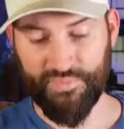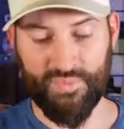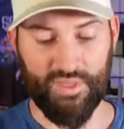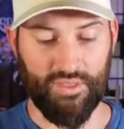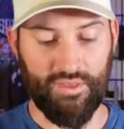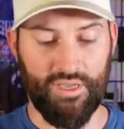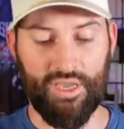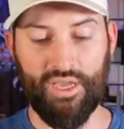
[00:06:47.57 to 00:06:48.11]

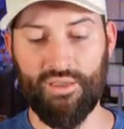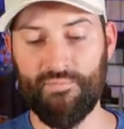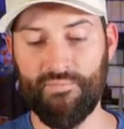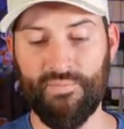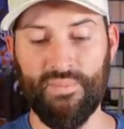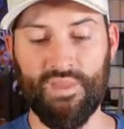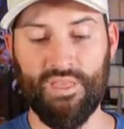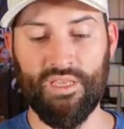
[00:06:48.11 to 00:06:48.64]
okay,
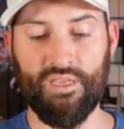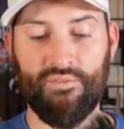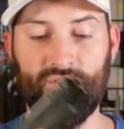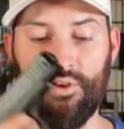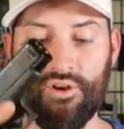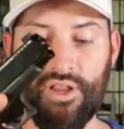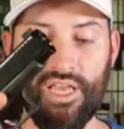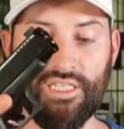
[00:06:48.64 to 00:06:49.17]
if
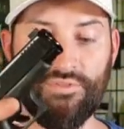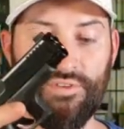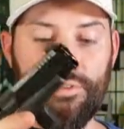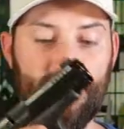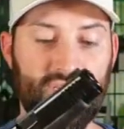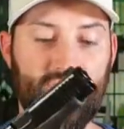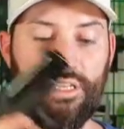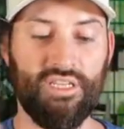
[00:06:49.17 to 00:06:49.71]
you're an
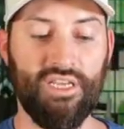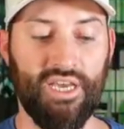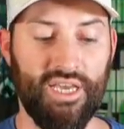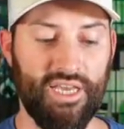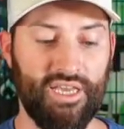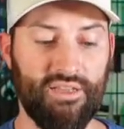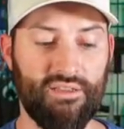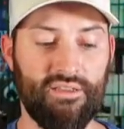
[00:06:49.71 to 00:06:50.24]
S15
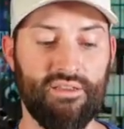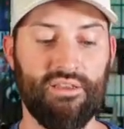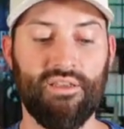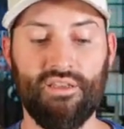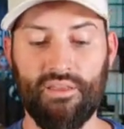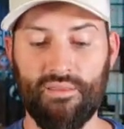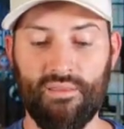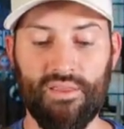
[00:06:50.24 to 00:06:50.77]
guy,
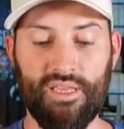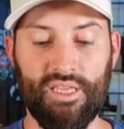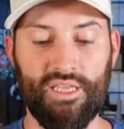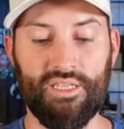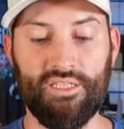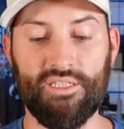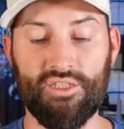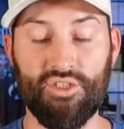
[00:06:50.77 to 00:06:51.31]

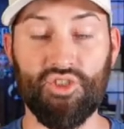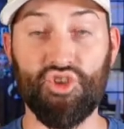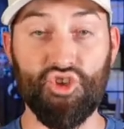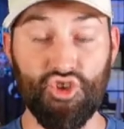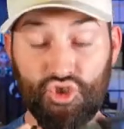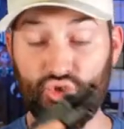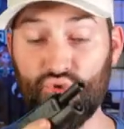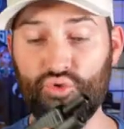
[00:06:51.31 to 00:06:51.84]
these
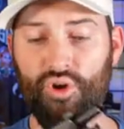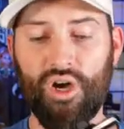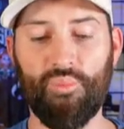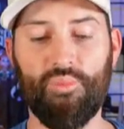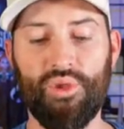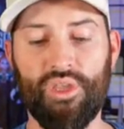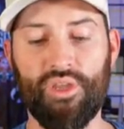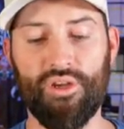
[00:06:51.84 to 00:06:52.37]
do
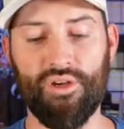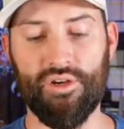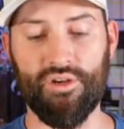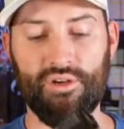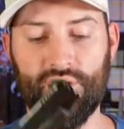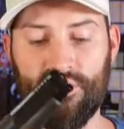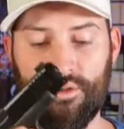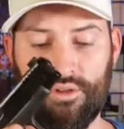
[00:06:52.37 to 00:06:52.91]

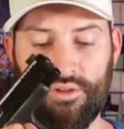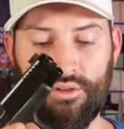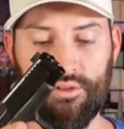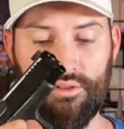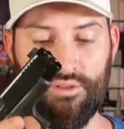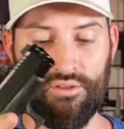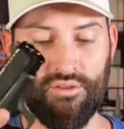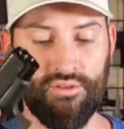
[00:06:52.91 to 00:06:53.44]
appear
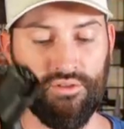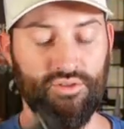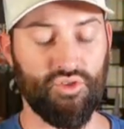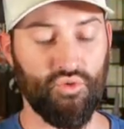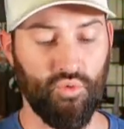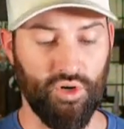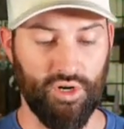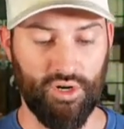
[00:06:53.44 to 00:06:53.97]

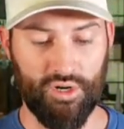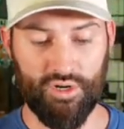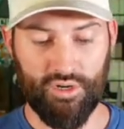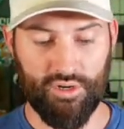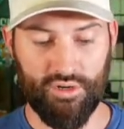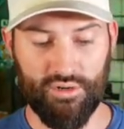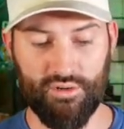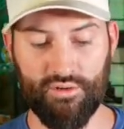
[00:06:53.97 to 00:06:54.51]
to work.
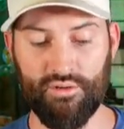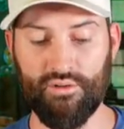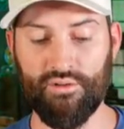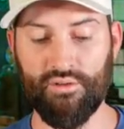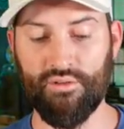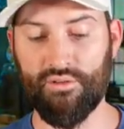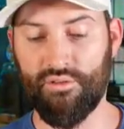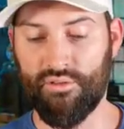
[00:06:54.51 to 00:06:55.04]

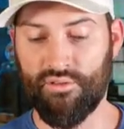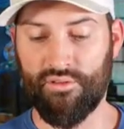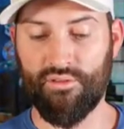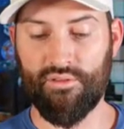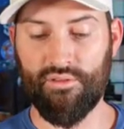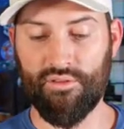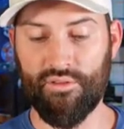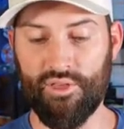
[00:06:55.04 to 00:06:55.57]

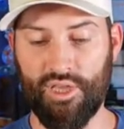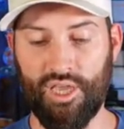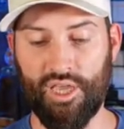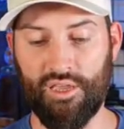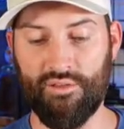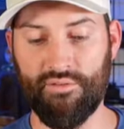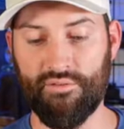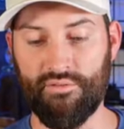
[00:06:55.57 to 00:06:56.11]

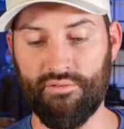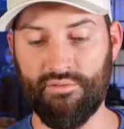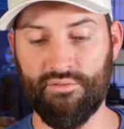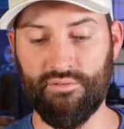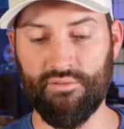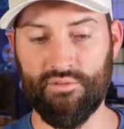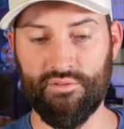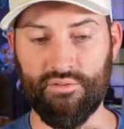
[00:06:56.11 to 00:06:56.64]
Okay,
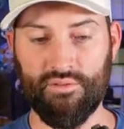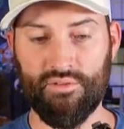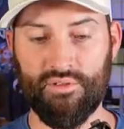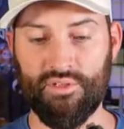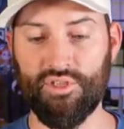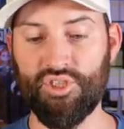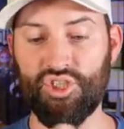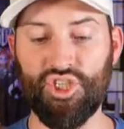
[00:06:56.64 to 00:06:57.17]

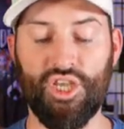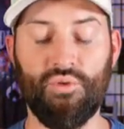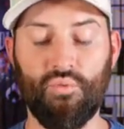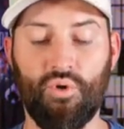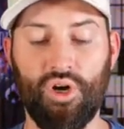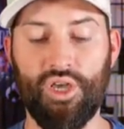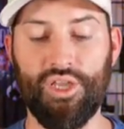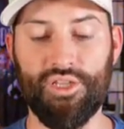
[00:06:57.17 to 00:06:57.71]
Gen
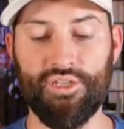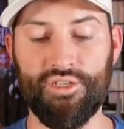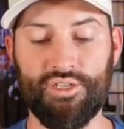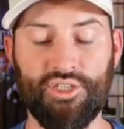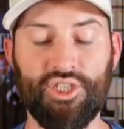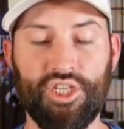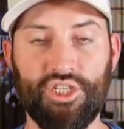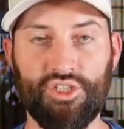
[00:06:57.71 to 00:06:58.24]
1,
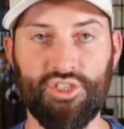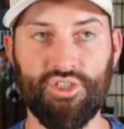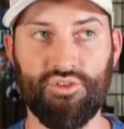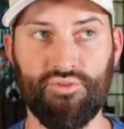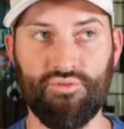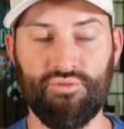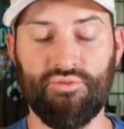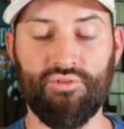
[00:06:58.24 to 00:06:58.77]
Gen
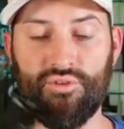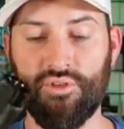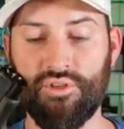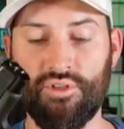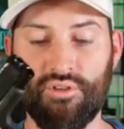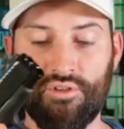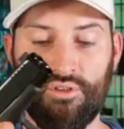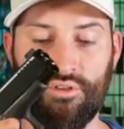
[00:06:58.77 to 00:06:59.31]
2.
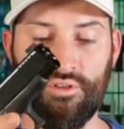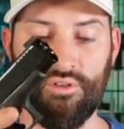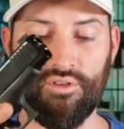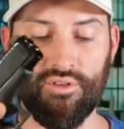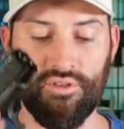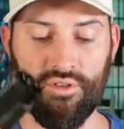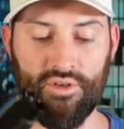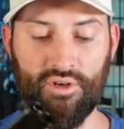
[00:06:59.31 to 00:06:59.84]

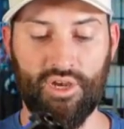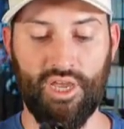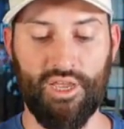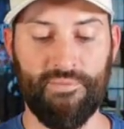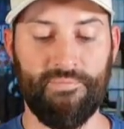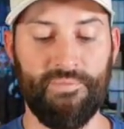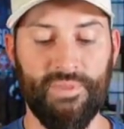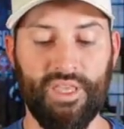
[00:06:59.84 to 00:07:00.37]
All
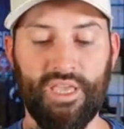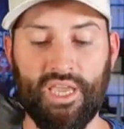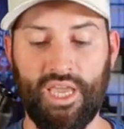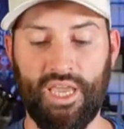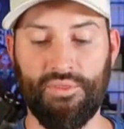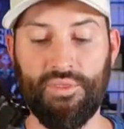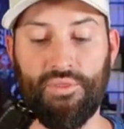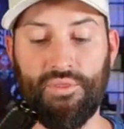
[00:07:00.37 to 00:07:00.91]
right. And the